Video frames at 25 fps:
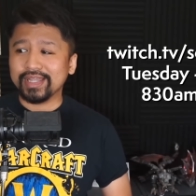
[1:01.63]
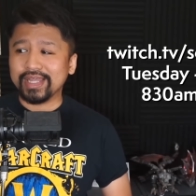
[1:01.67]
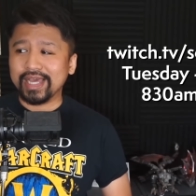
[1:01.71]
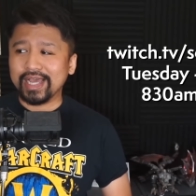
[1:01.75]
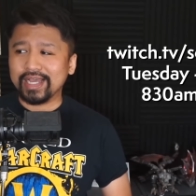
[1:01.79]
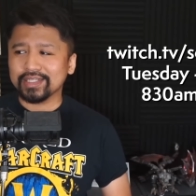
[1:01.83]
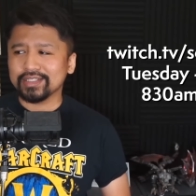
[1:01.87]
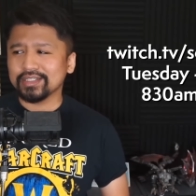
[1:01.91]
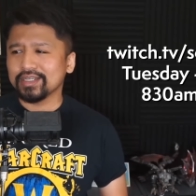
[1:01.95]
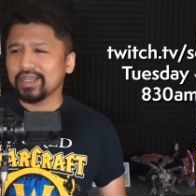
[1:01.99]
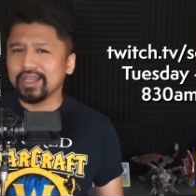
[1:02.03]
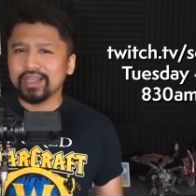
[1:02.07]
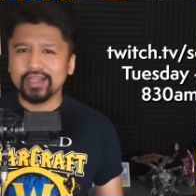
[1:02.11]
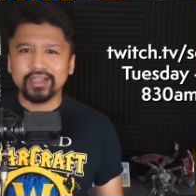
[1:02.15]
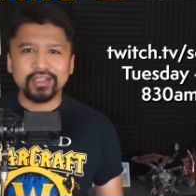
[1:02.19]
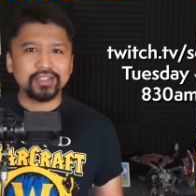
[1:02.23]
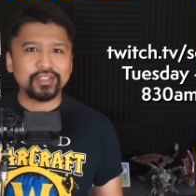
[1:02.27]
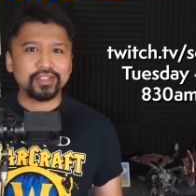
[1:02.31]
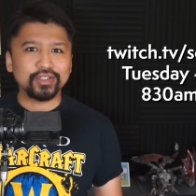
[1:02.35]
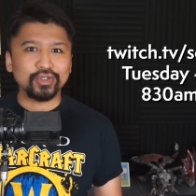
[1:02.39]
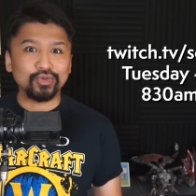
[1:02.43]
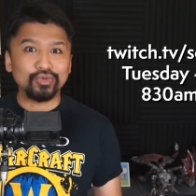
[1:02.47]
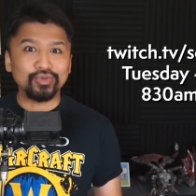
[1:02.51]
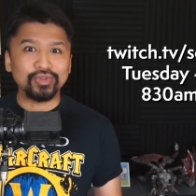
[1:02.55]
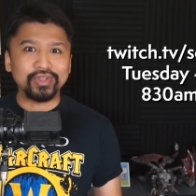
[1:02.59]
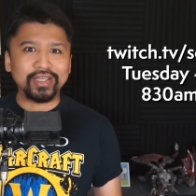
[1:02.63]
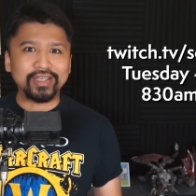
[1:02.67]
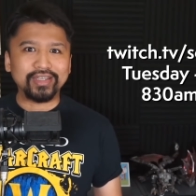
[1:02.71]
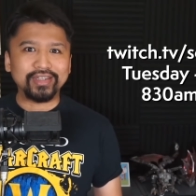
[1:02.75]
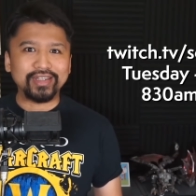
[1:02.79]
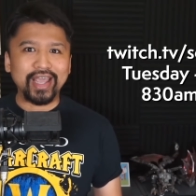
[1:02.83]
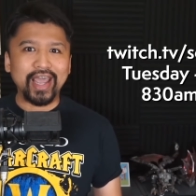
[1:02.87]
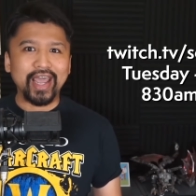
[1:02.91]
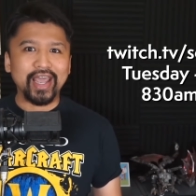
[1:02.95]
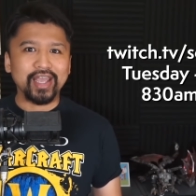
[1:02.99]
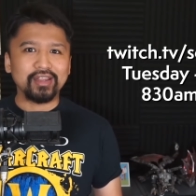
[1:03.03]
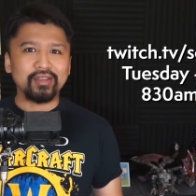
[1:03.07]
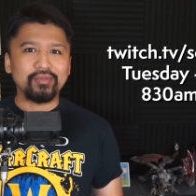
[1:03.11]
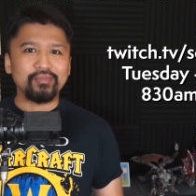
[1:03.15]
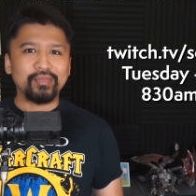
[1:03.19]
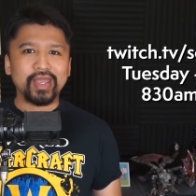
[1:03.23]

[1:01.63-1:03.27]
that soothing and